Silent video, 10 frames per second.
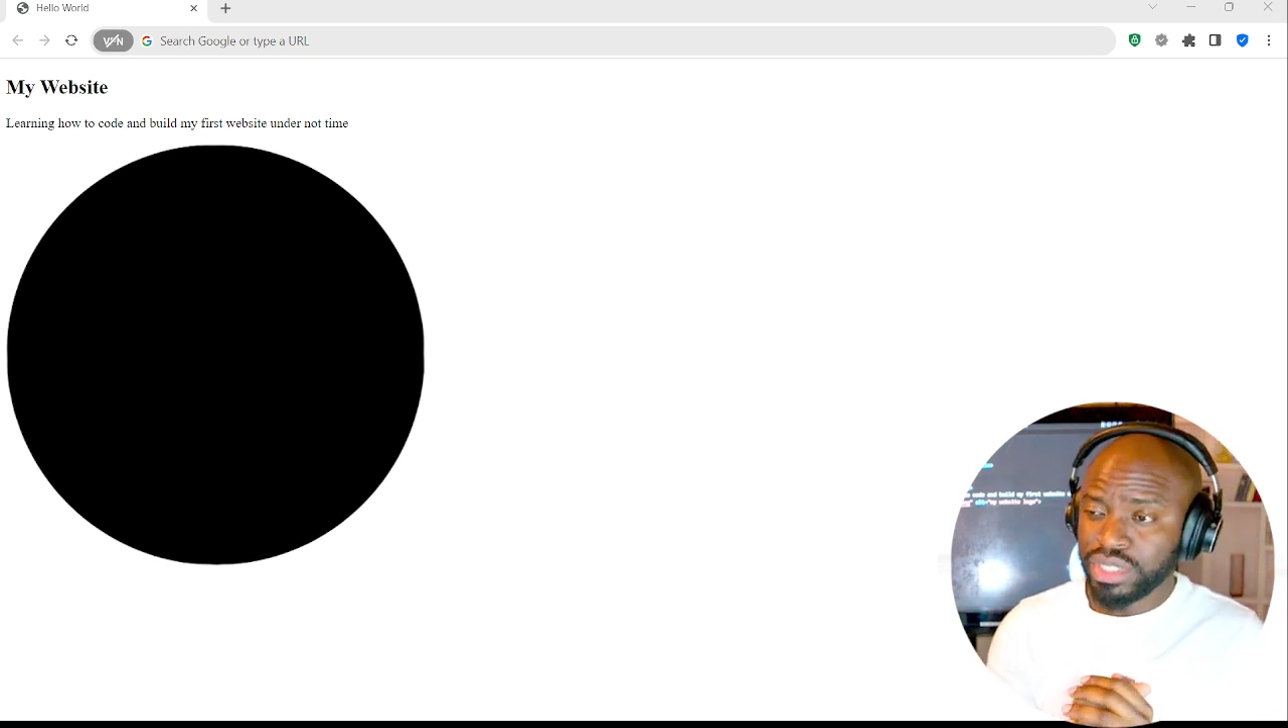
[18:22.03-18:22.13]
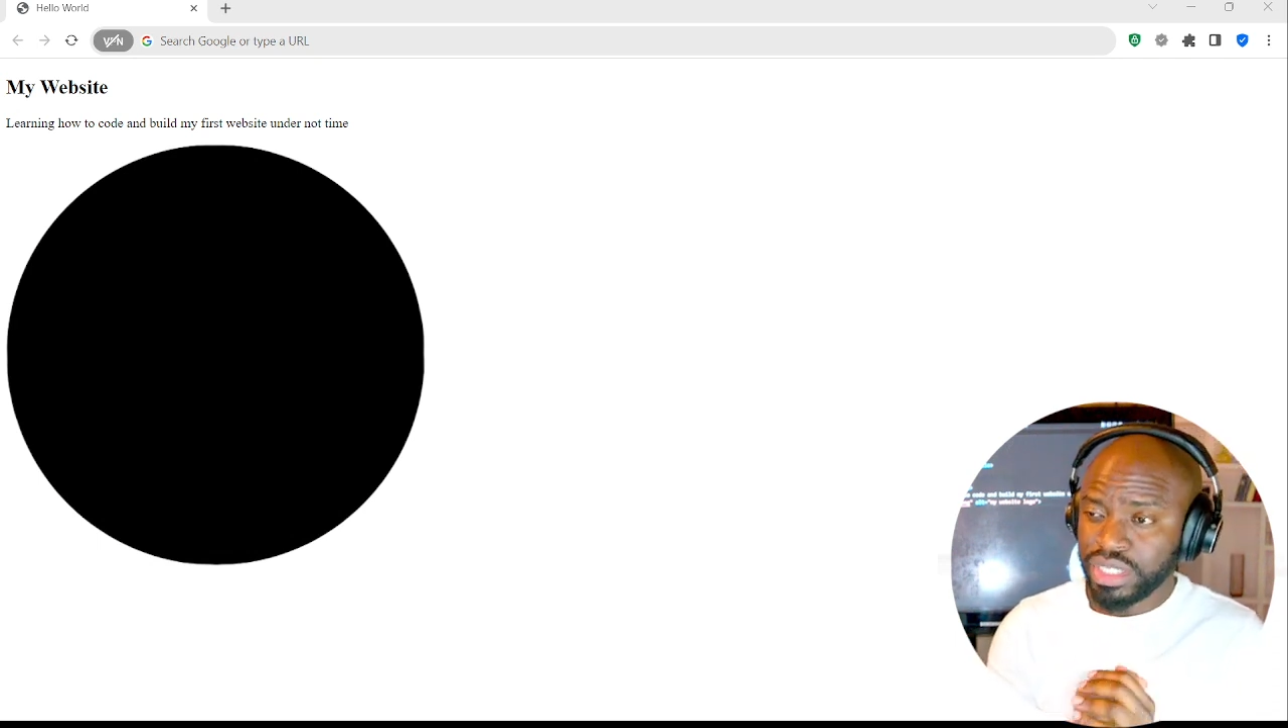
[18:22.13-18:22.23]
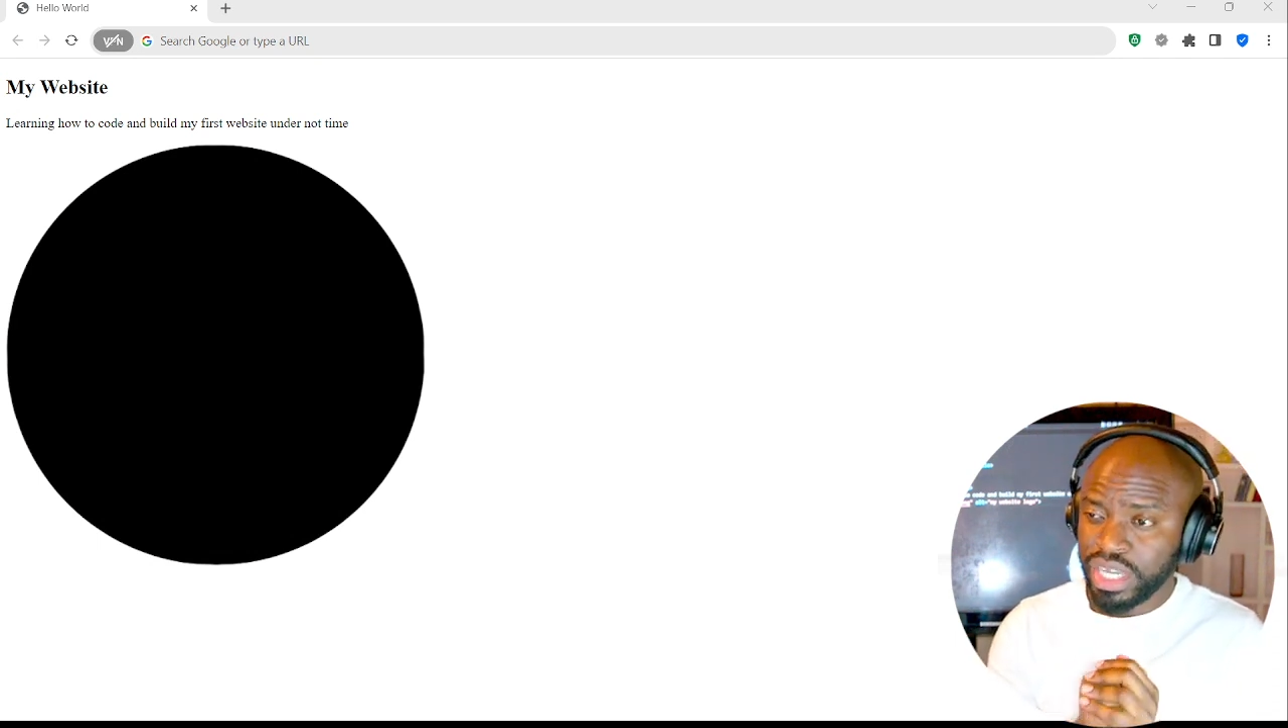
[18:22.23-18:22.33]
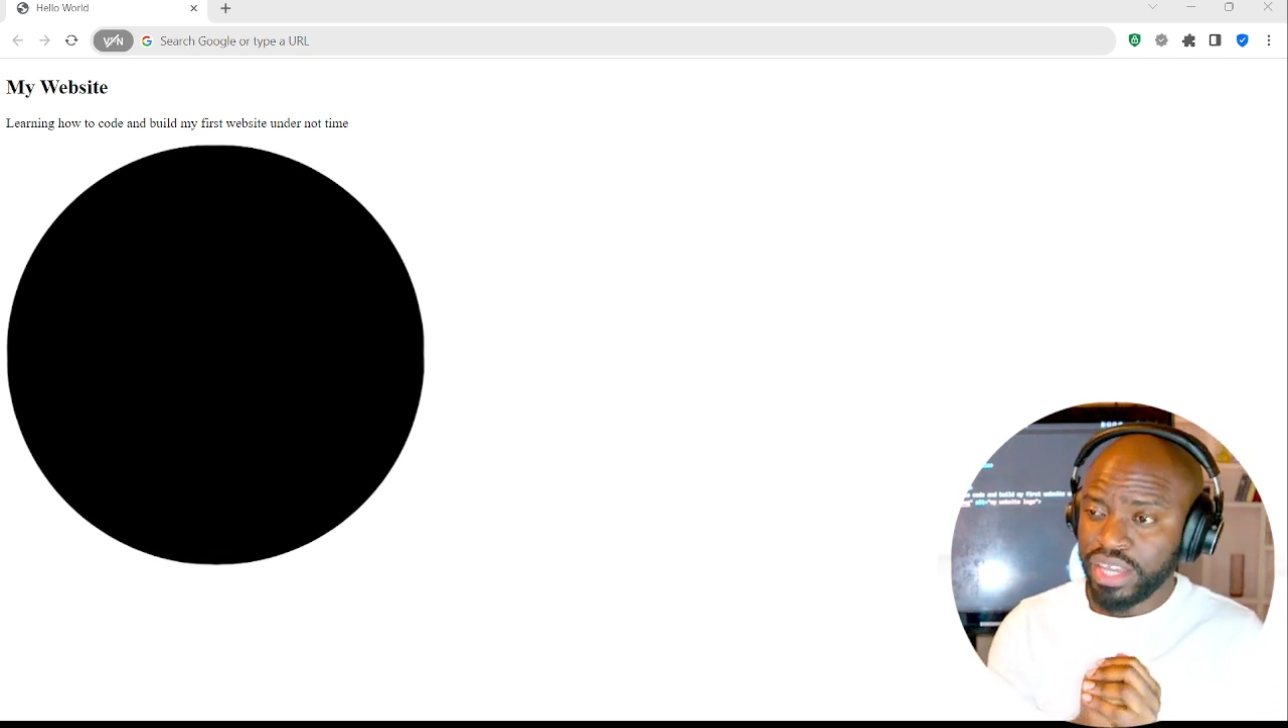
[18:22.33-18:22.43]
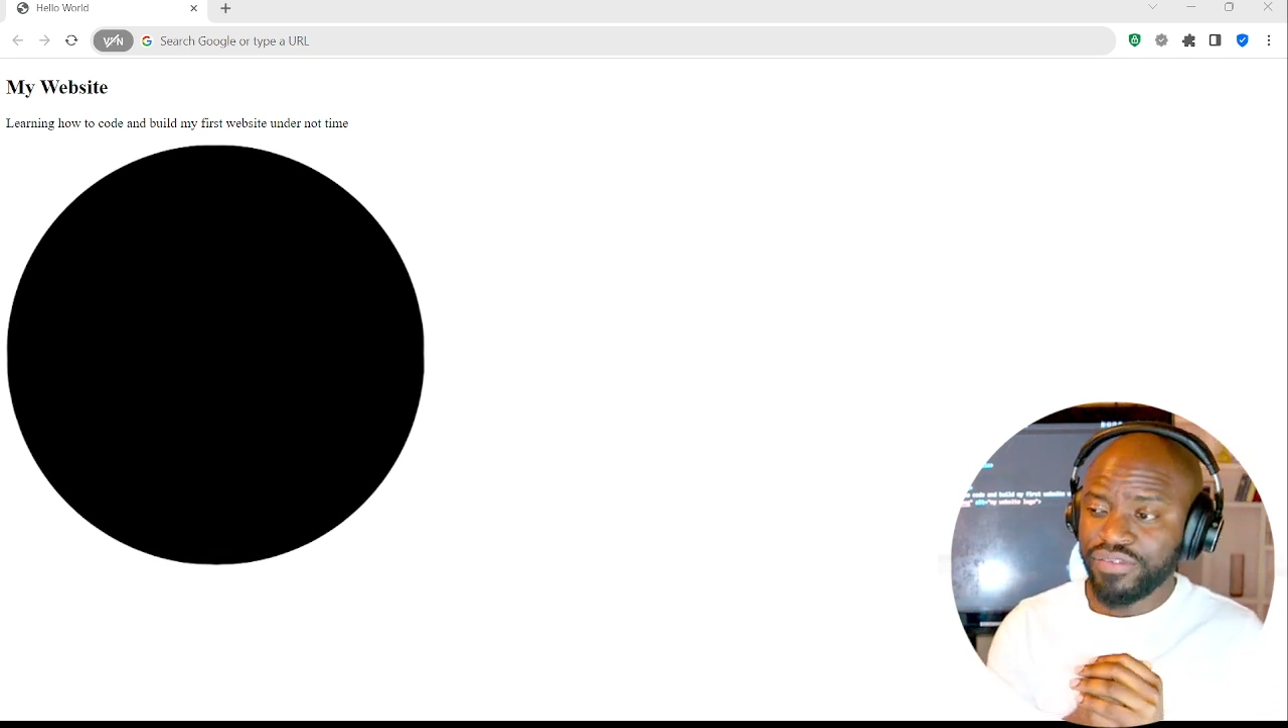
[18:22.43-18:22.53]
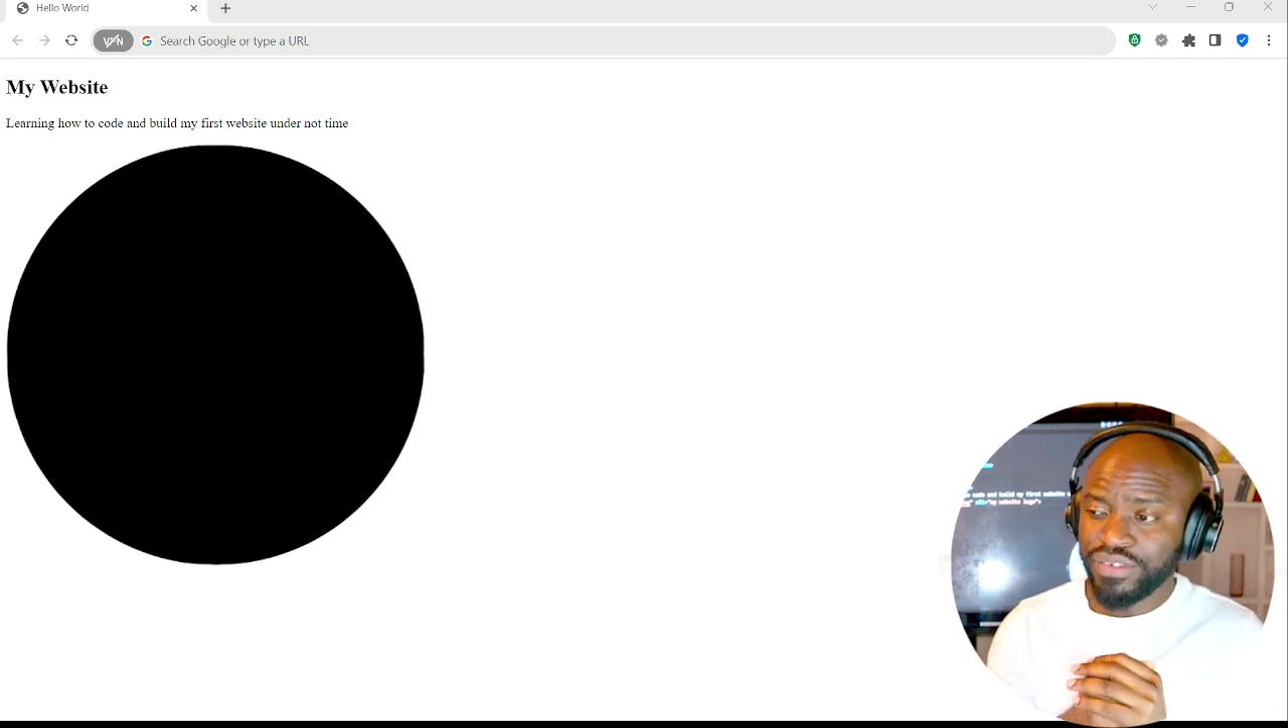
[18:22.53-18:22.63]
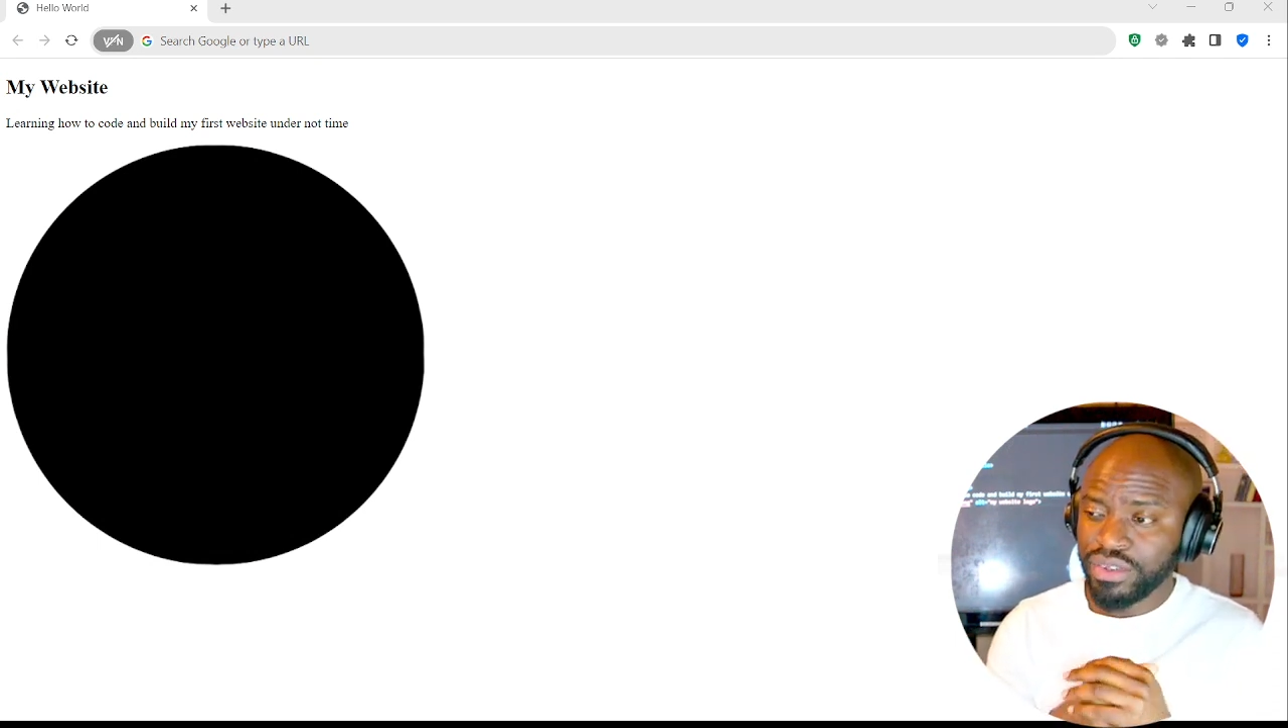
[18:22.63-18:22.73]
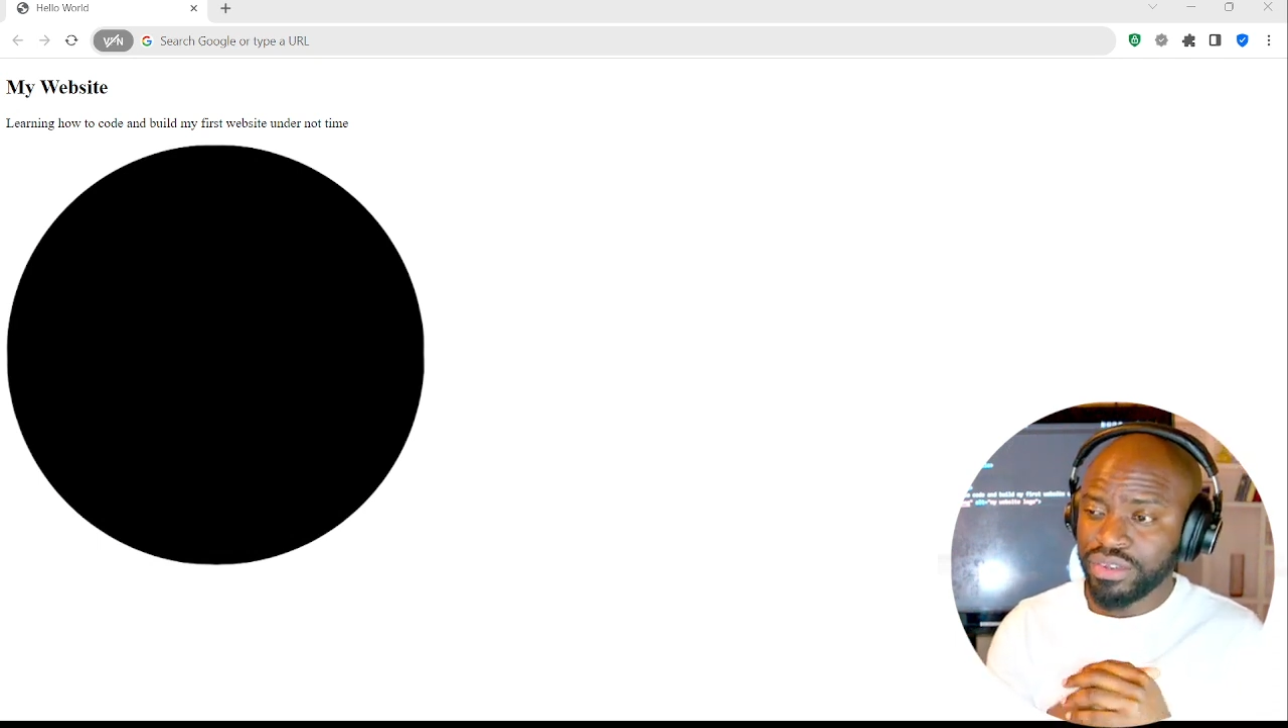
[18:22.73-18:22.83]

day 4,